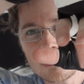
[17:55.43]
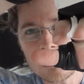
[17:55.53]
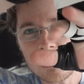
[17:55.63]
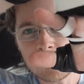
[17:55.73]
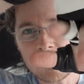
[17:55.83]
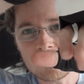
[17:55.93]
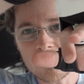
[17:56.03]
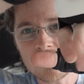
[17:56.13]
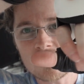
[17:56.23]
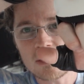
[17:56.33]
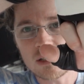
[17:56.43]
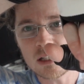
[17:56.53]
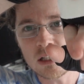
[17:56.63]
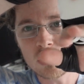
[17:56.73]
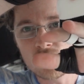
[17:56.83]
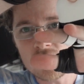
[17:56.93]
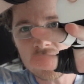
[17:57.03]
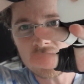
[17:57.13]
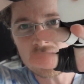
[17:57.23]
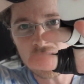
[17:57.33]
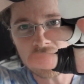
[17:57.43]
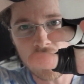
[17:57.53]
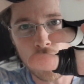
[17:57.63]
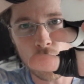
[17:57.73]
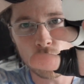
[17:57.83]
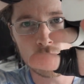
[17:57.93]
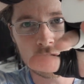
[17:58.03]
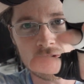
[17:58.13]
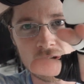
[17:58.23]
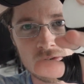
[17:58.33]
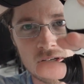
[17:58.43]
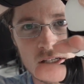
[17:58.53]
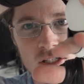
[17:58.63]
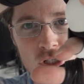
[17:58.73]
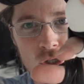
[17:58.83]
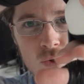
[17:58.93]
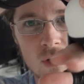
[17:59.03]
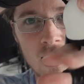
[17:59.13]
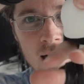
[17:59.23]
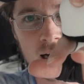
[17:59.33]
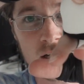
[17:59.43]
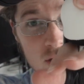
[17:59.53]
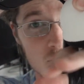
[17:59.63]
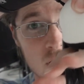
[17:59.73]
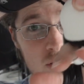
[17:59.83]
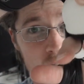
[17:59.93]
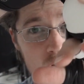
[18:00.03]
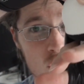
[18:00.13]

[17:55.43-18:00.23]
my fingers are a little looser? It's like the holes for your fingers are too large, even though this is the